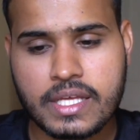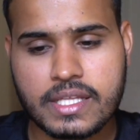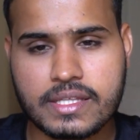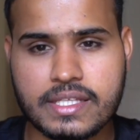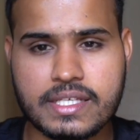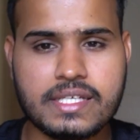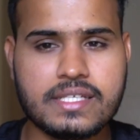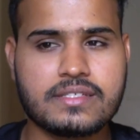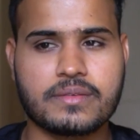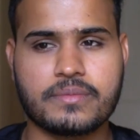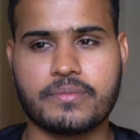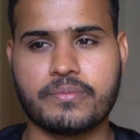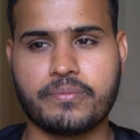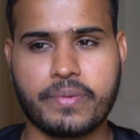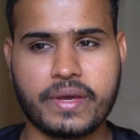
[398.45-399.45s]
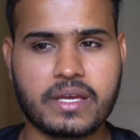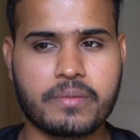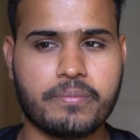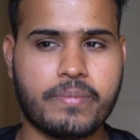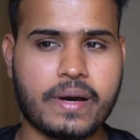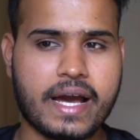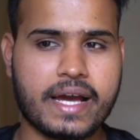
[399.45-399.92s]
These
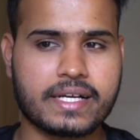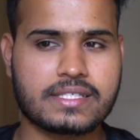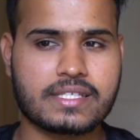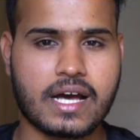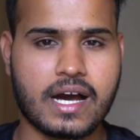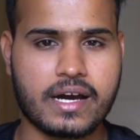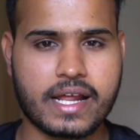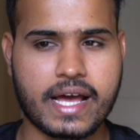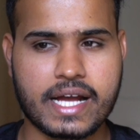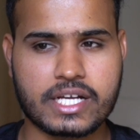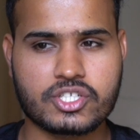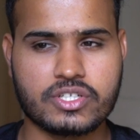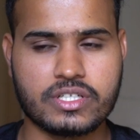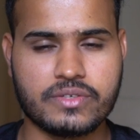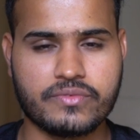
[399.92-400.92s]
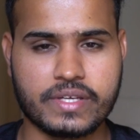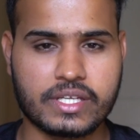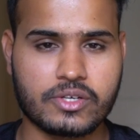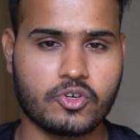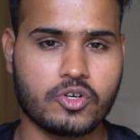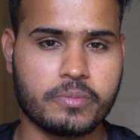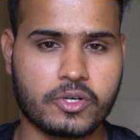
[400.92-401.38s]
big banks are actually very
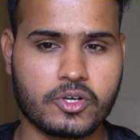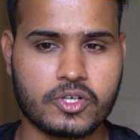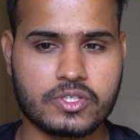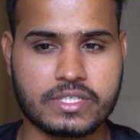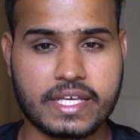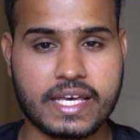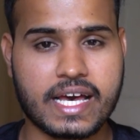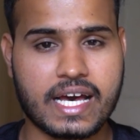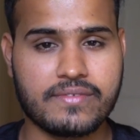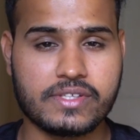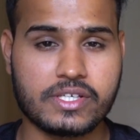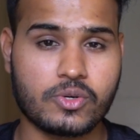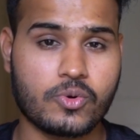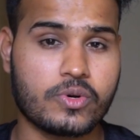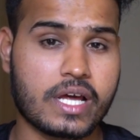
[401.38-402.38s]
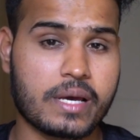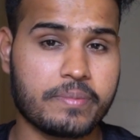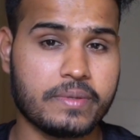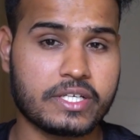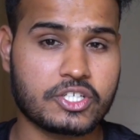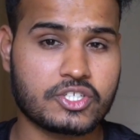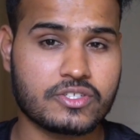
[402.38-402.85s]
good because they have their own
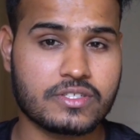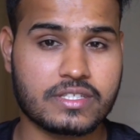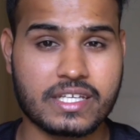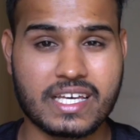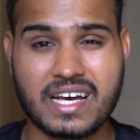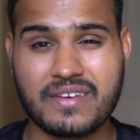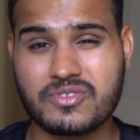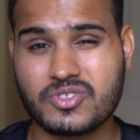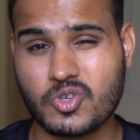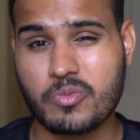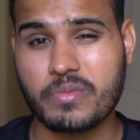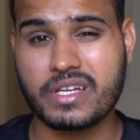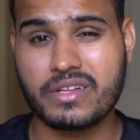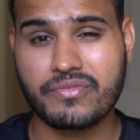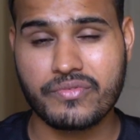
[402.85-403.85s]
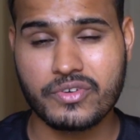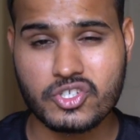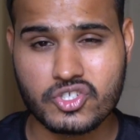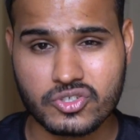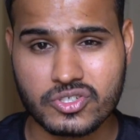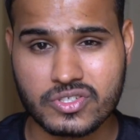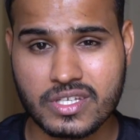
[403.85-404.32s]
applications. They have so many
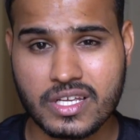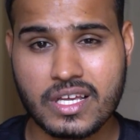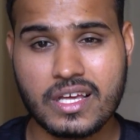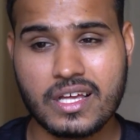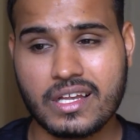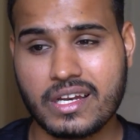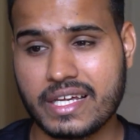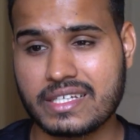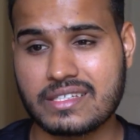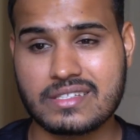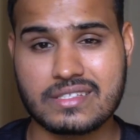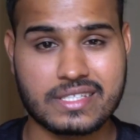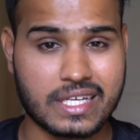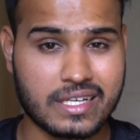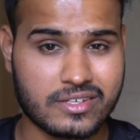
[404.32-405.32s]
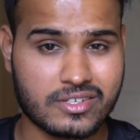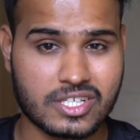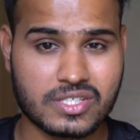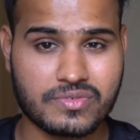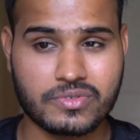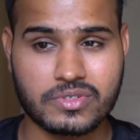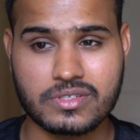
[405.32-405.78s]
features like Zelle
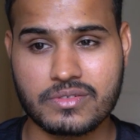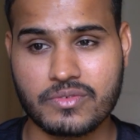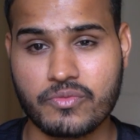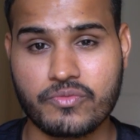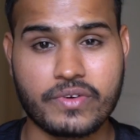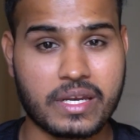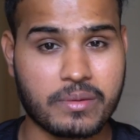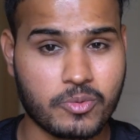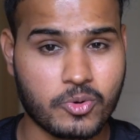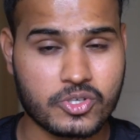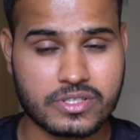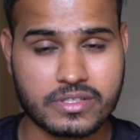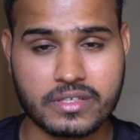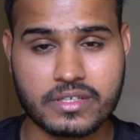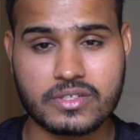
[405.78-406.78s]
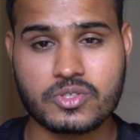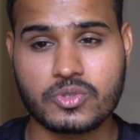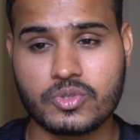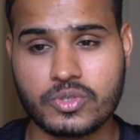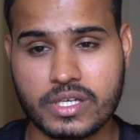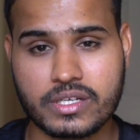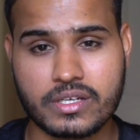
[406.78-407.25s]
transfer, Venmo is there, so
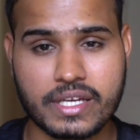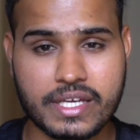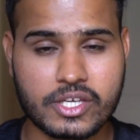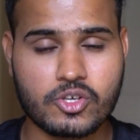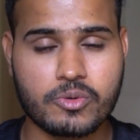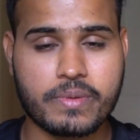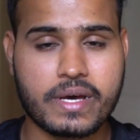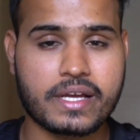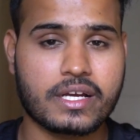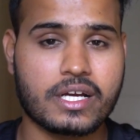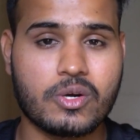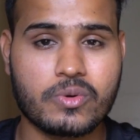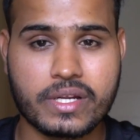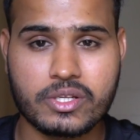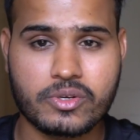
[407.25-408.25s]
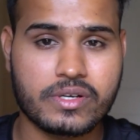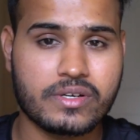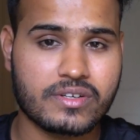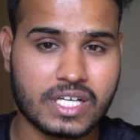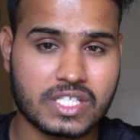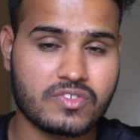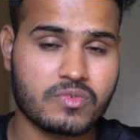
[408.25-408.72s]
you can link your bank account and you can
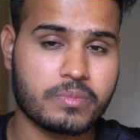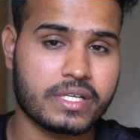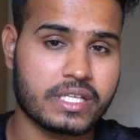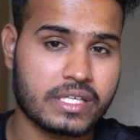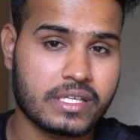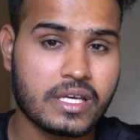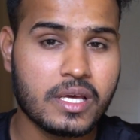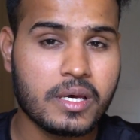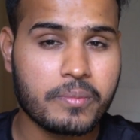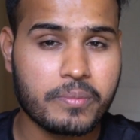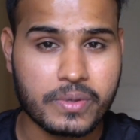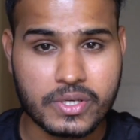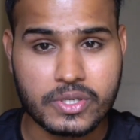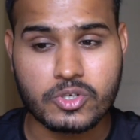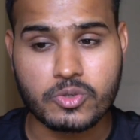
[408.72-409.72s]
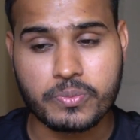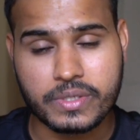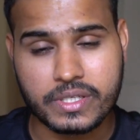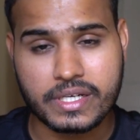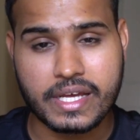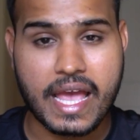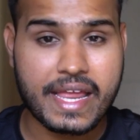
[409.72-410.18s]
transfer money peer to
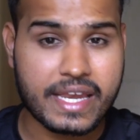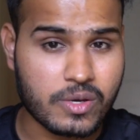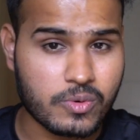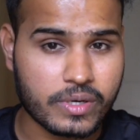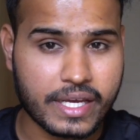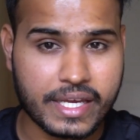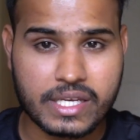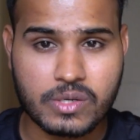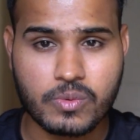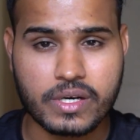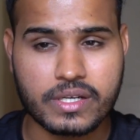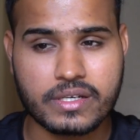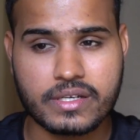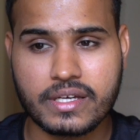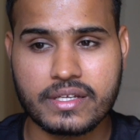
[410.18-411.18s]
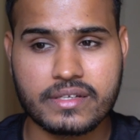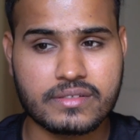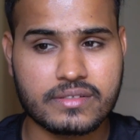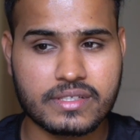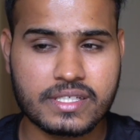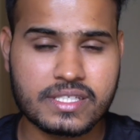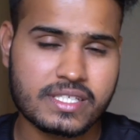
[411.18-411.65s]
peer anyone,
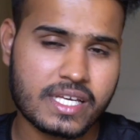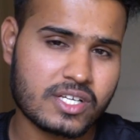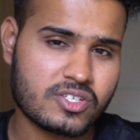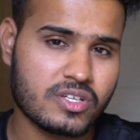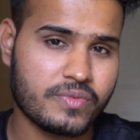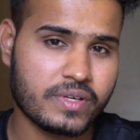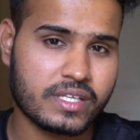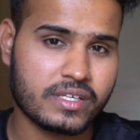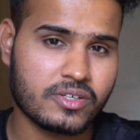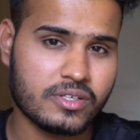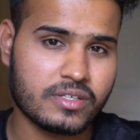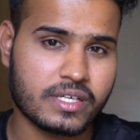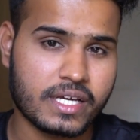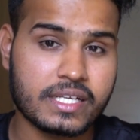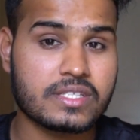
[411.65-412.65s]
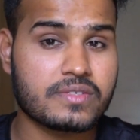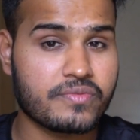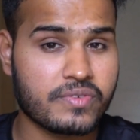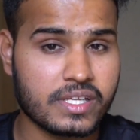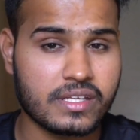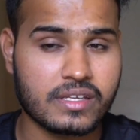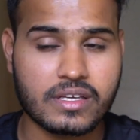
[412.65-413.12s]
and it's actually very good and it's
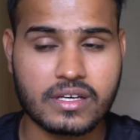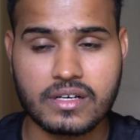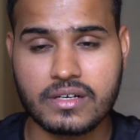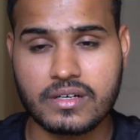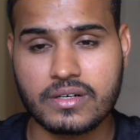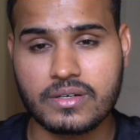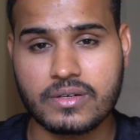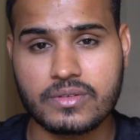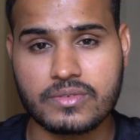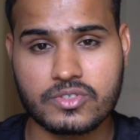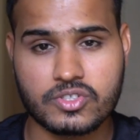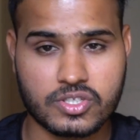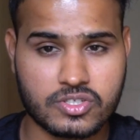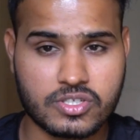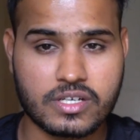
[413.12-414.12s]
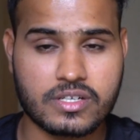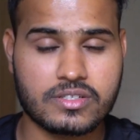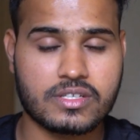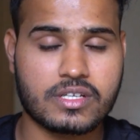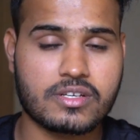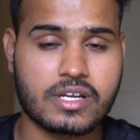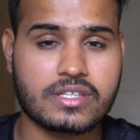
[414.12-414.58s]
free.
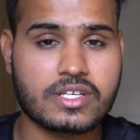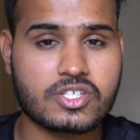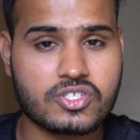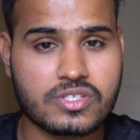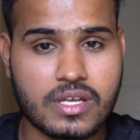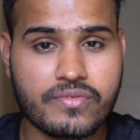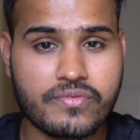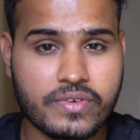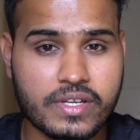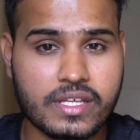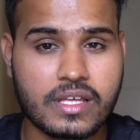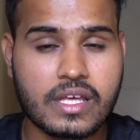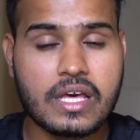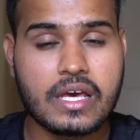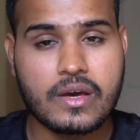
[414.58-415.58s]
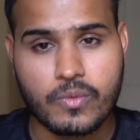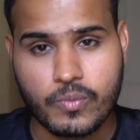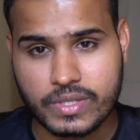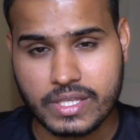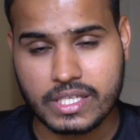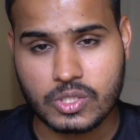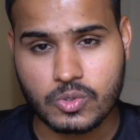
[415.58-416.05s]
The transactions are free
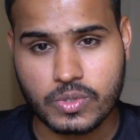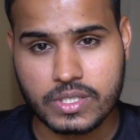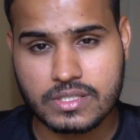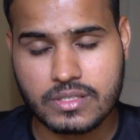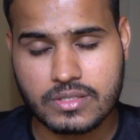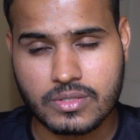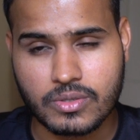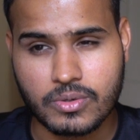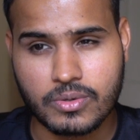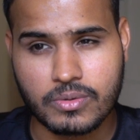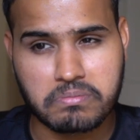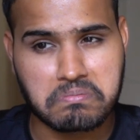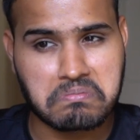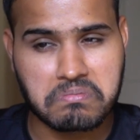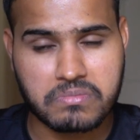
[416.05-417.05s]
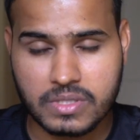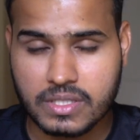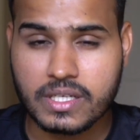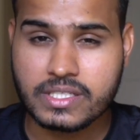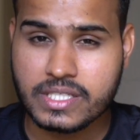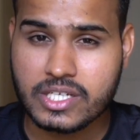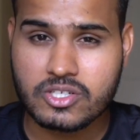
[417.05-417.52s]
within US, so
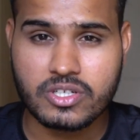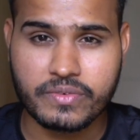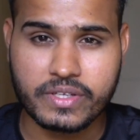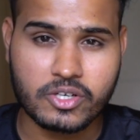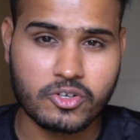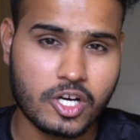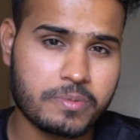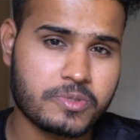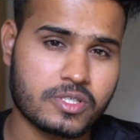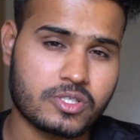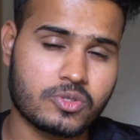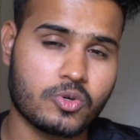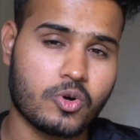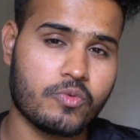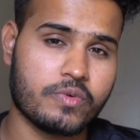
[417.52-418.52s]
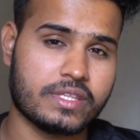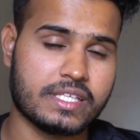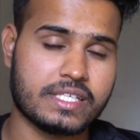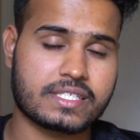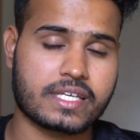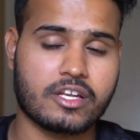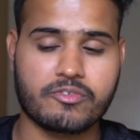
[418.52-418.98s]
it's actually a very good option to go with
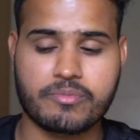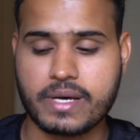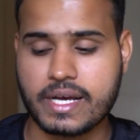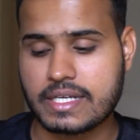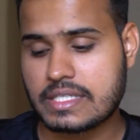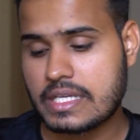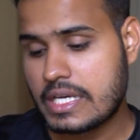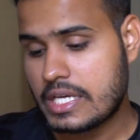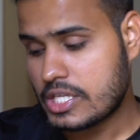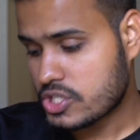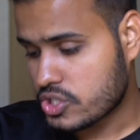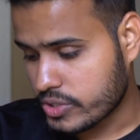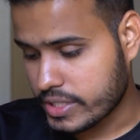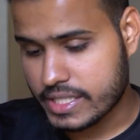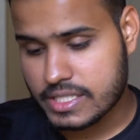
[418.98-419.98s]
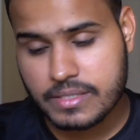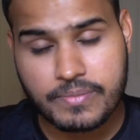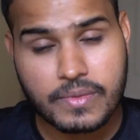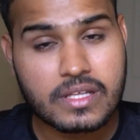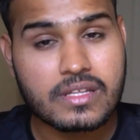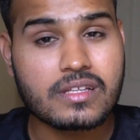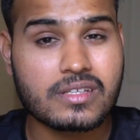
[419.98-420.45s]
these kind of banks. So yes,
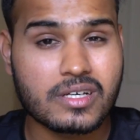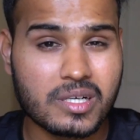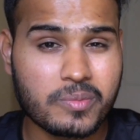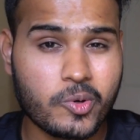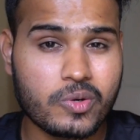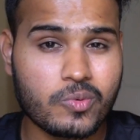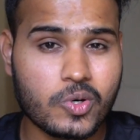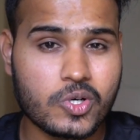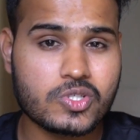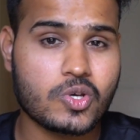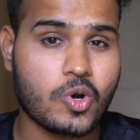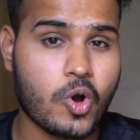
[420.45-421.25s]
the third point was